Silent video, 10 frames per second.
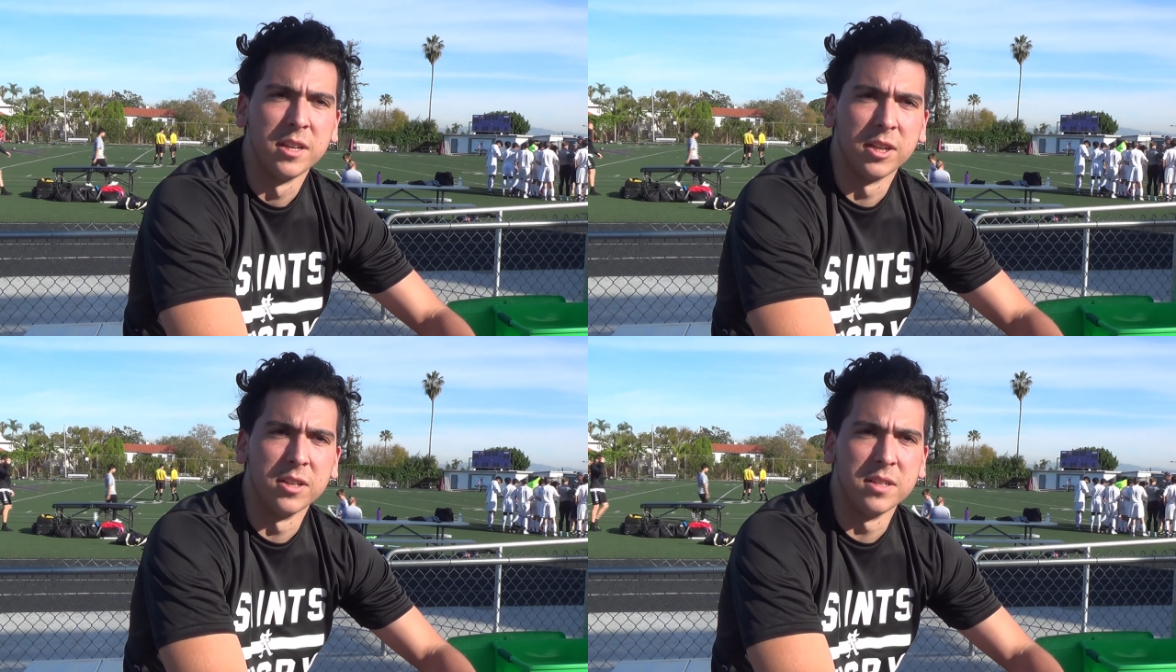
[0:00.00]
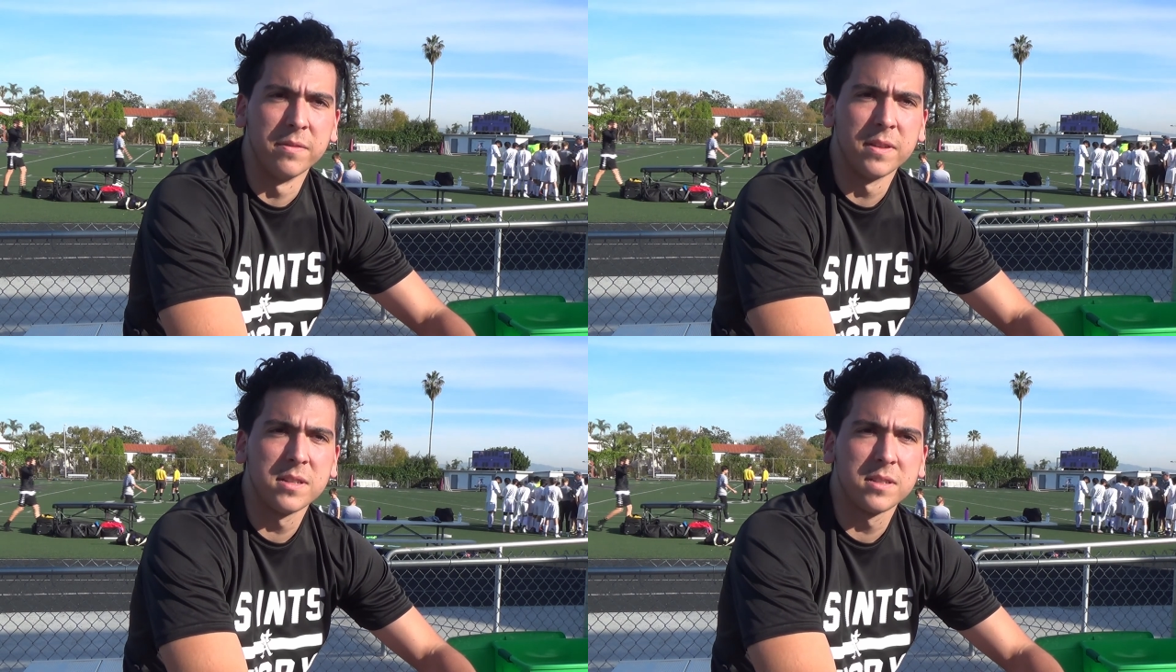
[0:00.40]
good
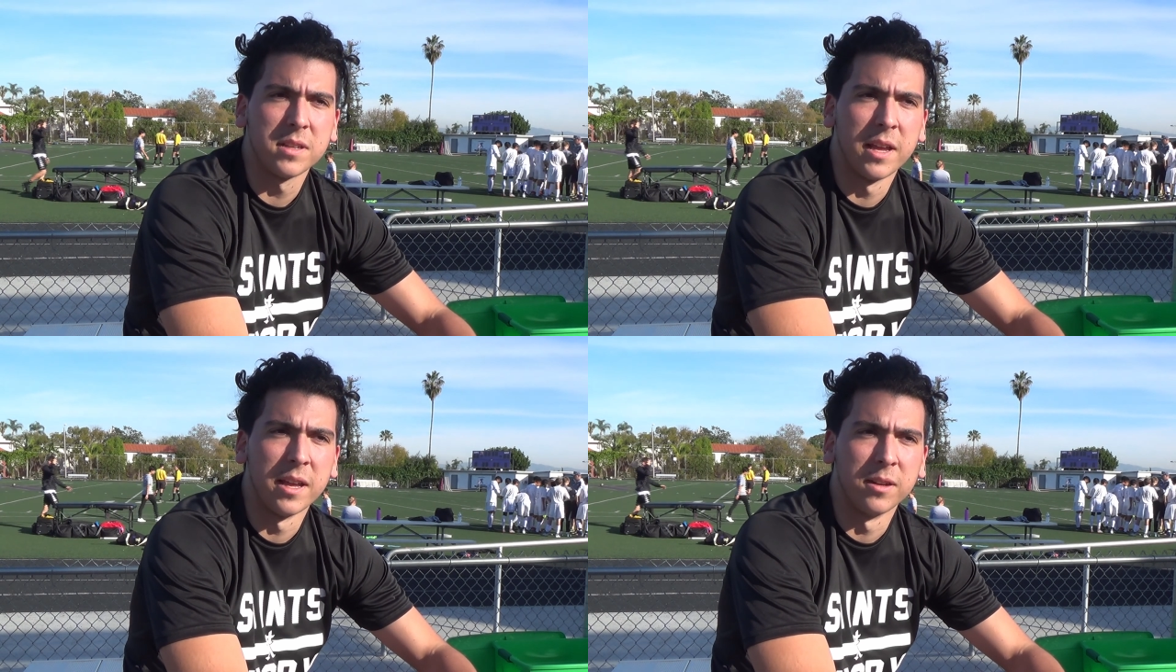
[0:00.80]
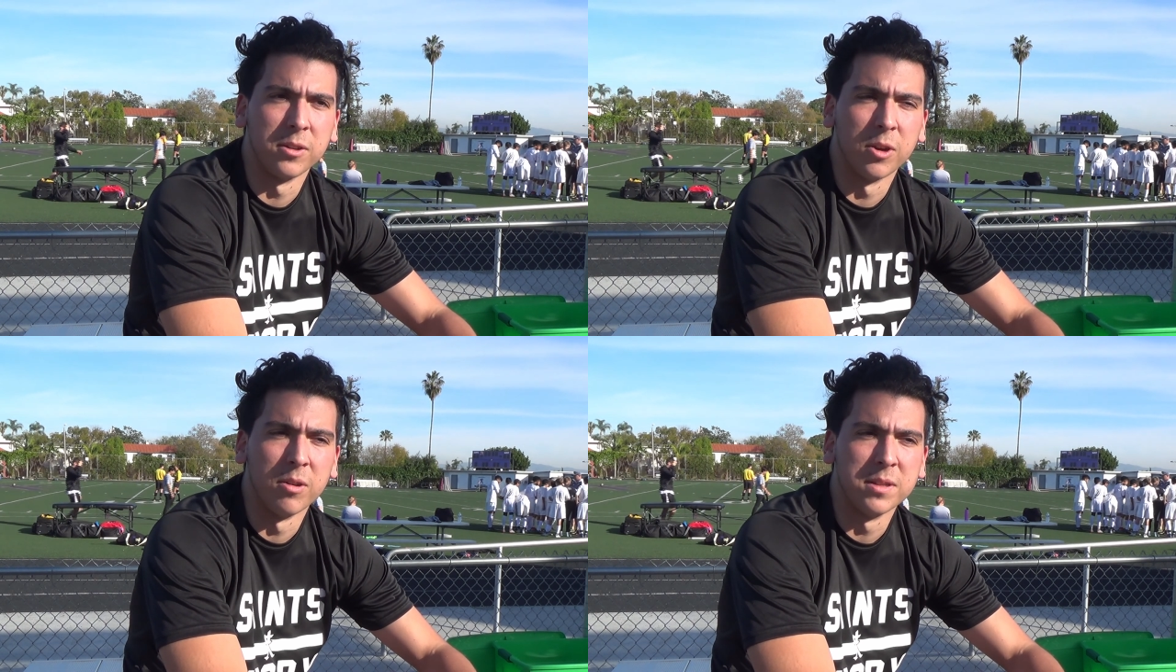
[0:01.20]
defense, and
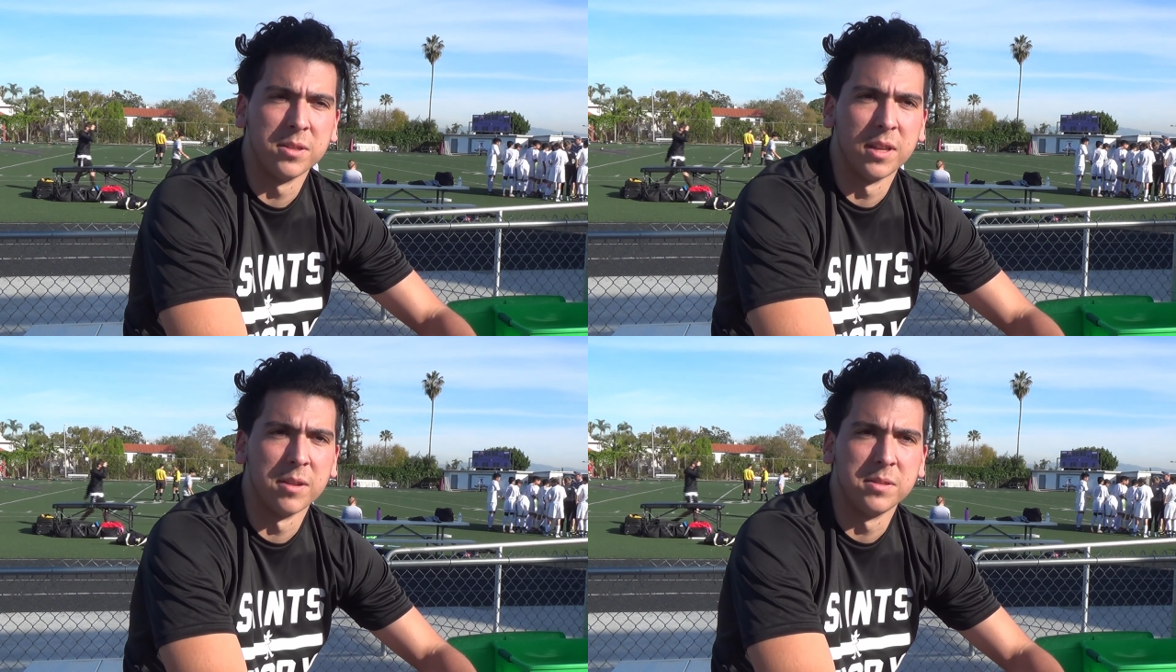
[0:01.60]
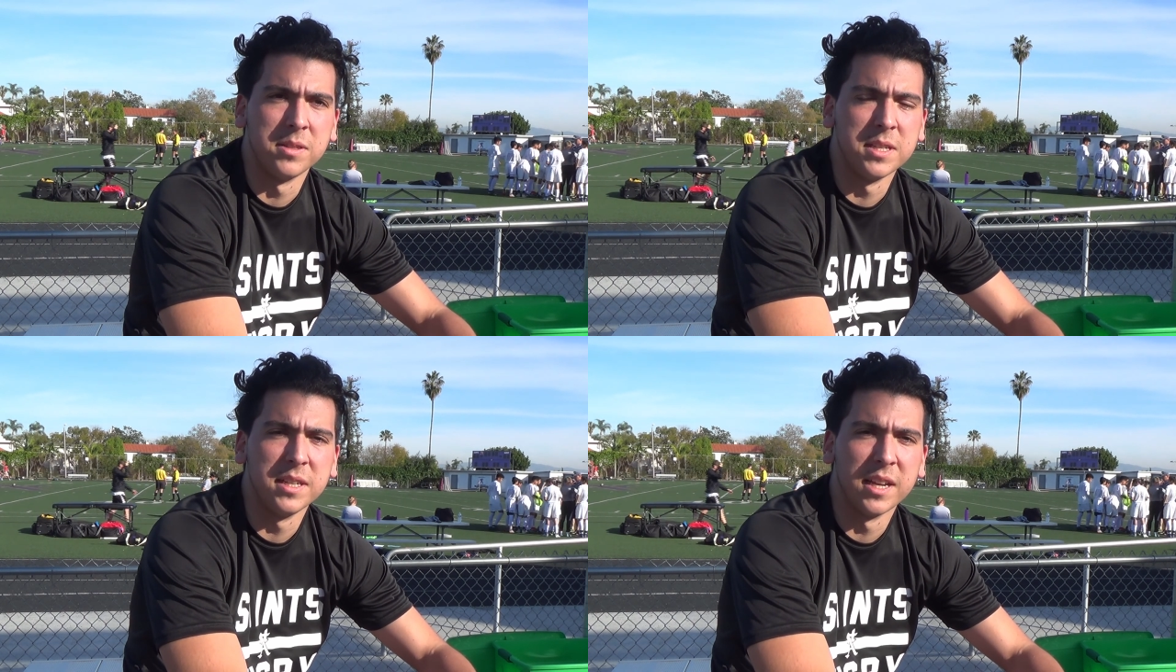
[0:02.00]
go into the
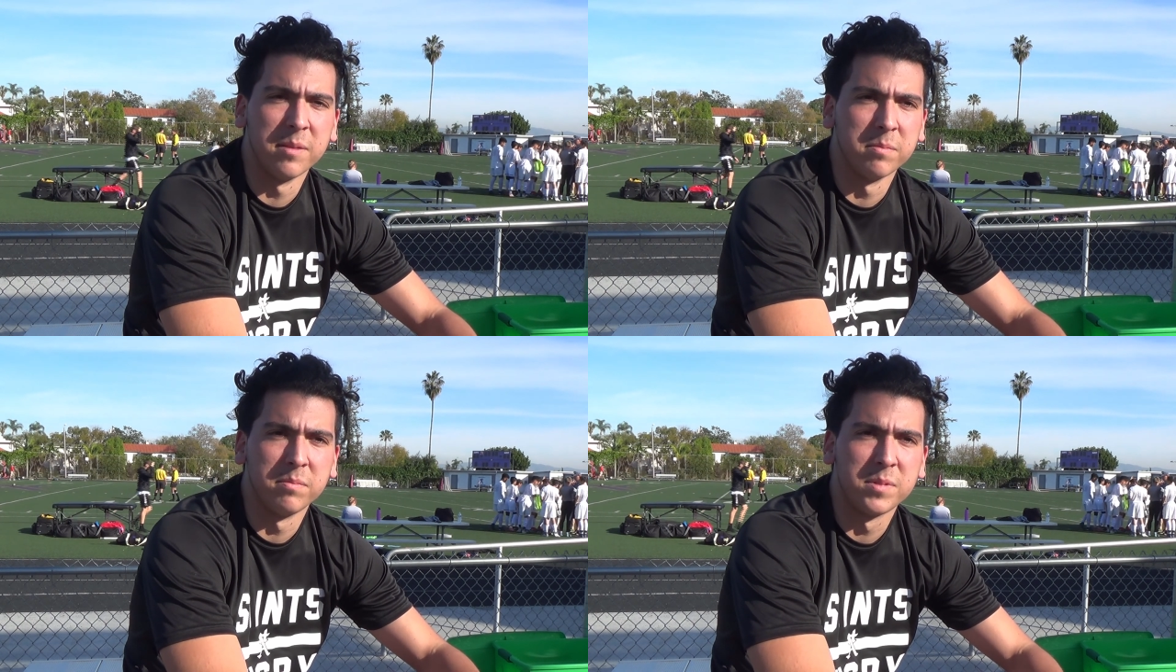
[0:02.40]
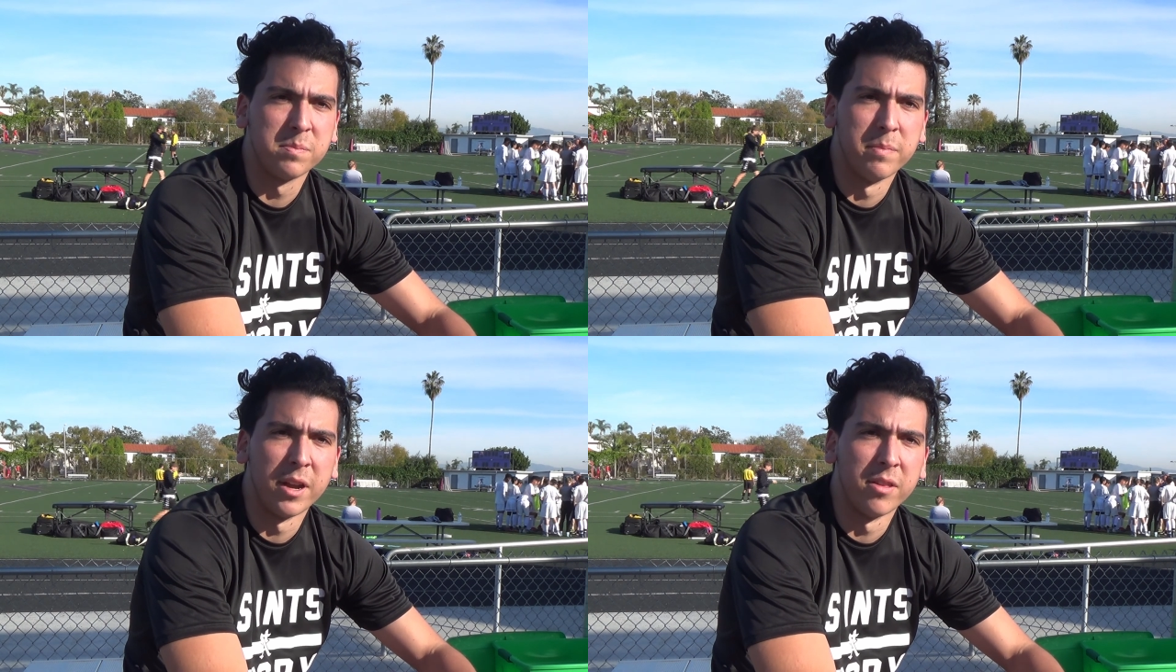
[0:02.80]
LCC game
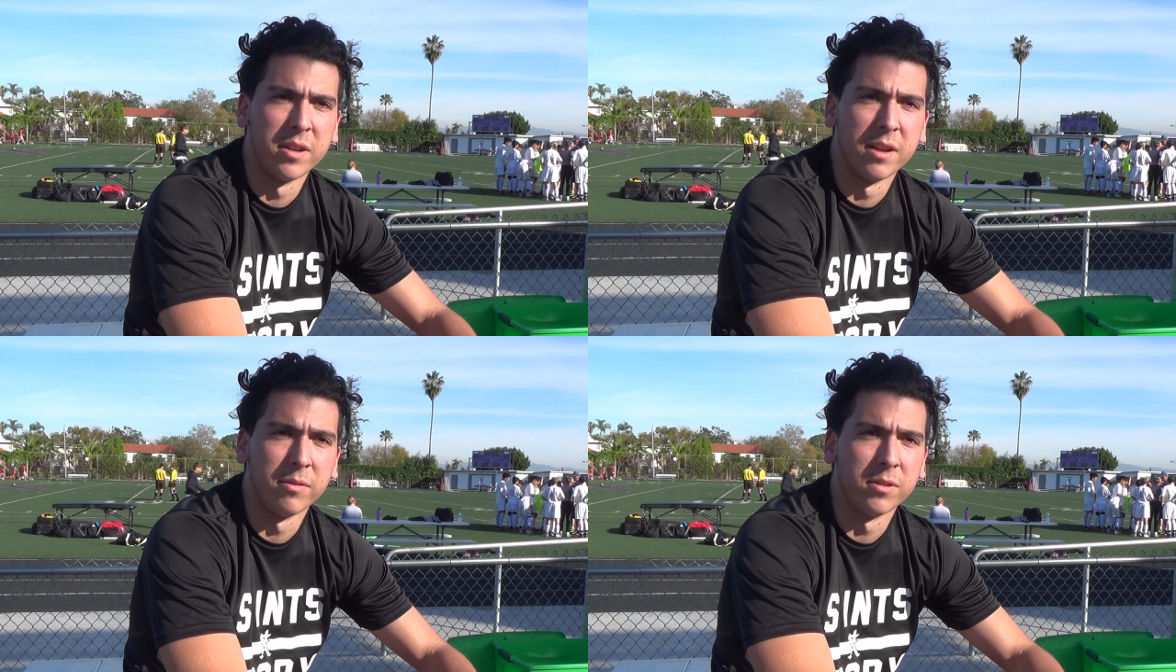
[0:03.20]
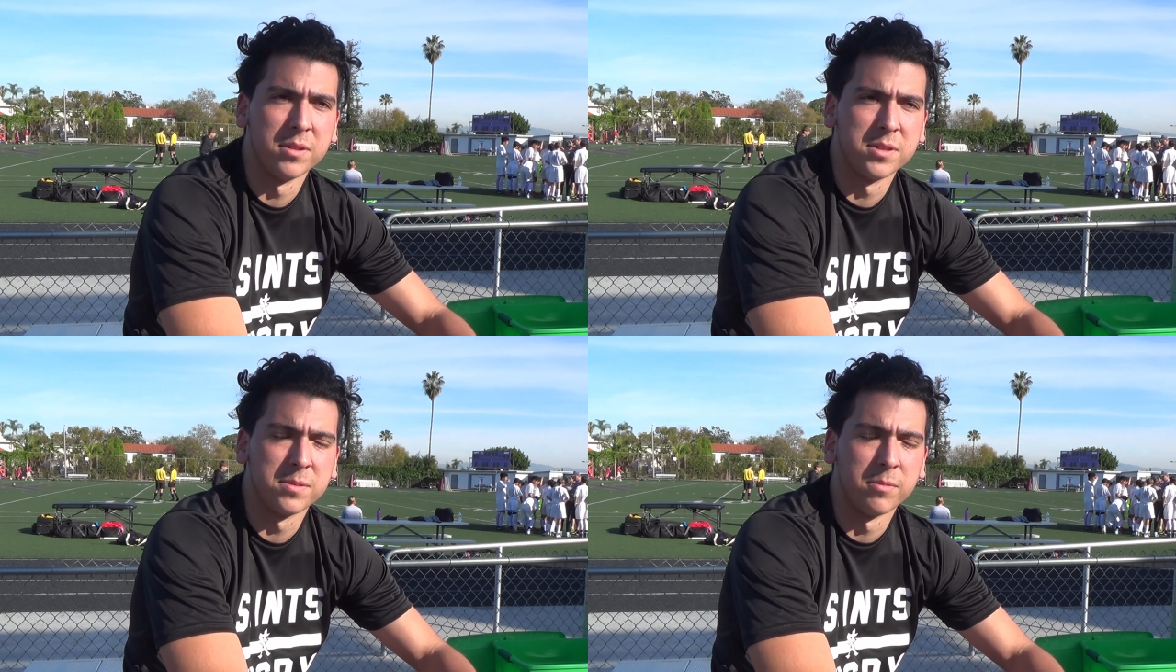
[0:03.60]
better than ever, just